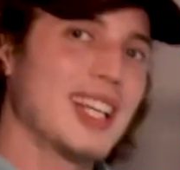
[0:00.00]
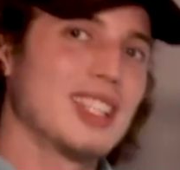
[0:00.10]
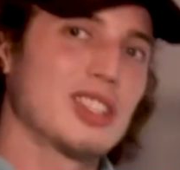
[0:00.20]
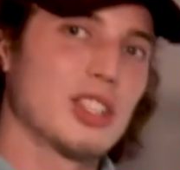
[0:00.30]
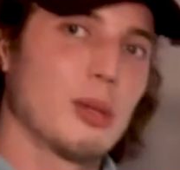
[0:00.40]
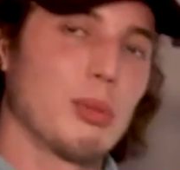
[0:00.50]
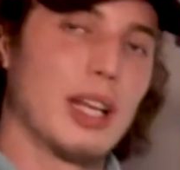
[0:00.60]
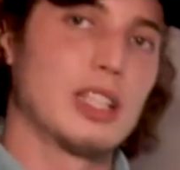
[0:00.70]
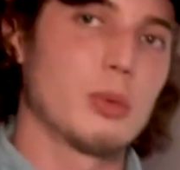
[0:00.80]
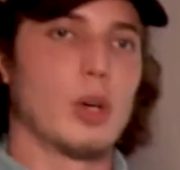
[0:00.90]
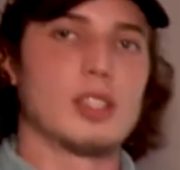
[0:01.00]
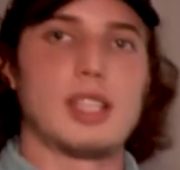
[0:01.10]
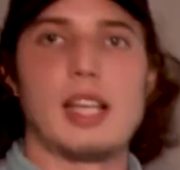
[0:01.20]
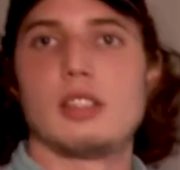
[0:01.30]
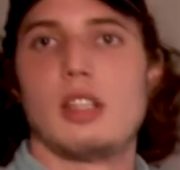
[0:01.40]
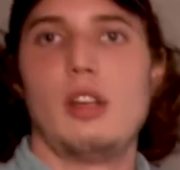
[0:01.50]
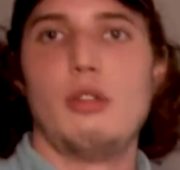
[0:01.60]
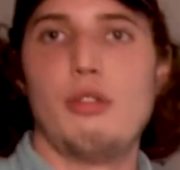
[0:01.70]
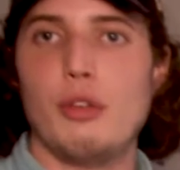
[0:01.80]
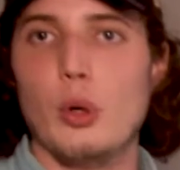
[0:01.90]
is there a place where it says
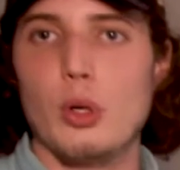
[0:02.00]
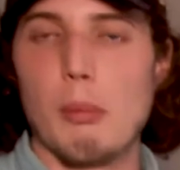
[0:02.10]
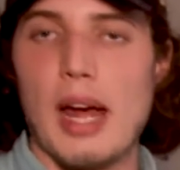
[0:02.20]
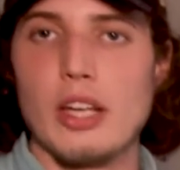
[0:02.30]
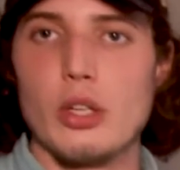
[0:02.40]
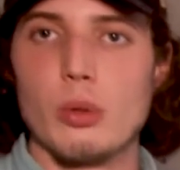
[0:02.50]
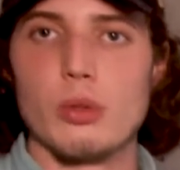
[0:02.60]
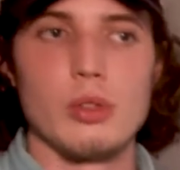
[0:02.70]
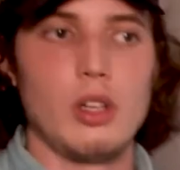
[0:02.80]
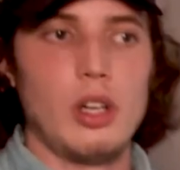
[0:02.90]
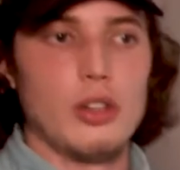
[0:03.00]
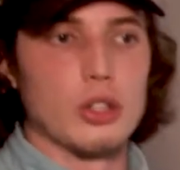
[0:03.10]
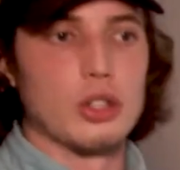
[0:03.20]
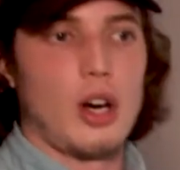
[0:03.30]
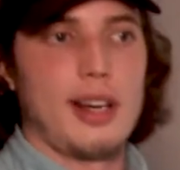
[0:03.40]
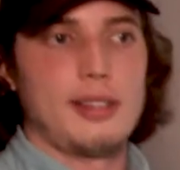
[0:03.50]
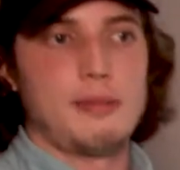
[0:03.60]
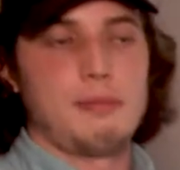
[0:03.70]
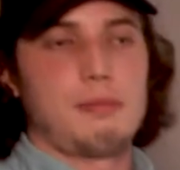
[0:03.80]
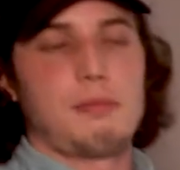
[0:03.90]
food menu. There's not
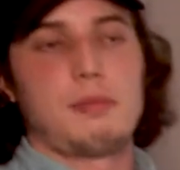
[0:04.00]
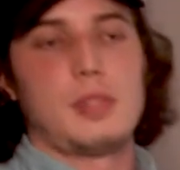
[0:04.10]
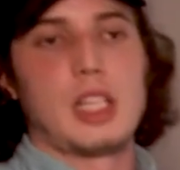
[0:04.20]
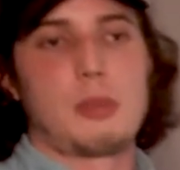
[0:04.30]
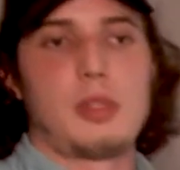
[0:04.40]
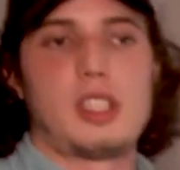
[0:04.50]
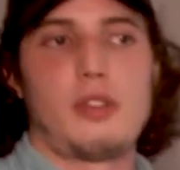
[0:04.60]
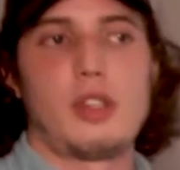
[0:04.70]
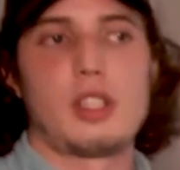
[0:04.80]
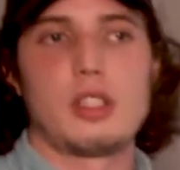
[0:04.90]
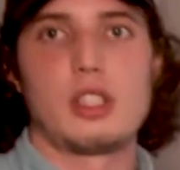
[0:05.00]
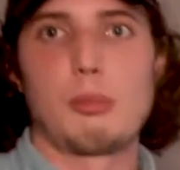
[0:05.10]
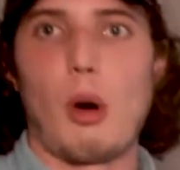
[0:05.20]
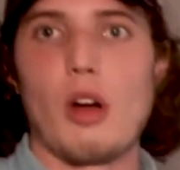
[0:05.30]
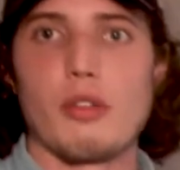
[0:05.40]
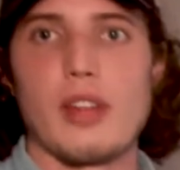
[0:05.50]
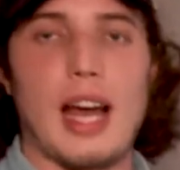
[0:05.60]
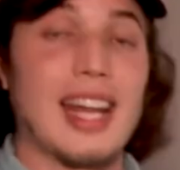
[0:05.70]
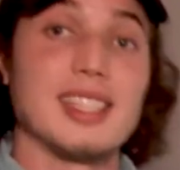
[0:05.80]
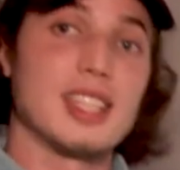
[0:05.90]
a specific spot for
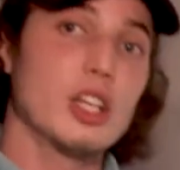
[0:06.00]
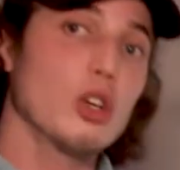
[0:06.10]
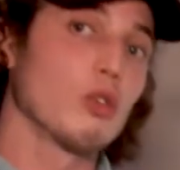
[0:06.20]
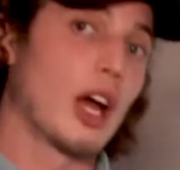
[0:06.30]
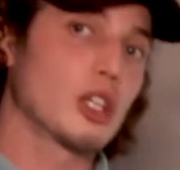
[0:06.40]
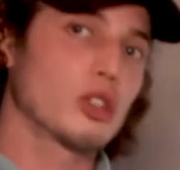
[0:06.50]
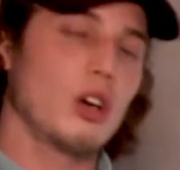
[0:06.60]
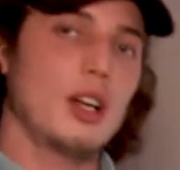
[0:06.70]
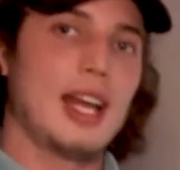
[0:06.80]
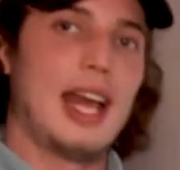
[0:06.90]
that. And say you're a restaurant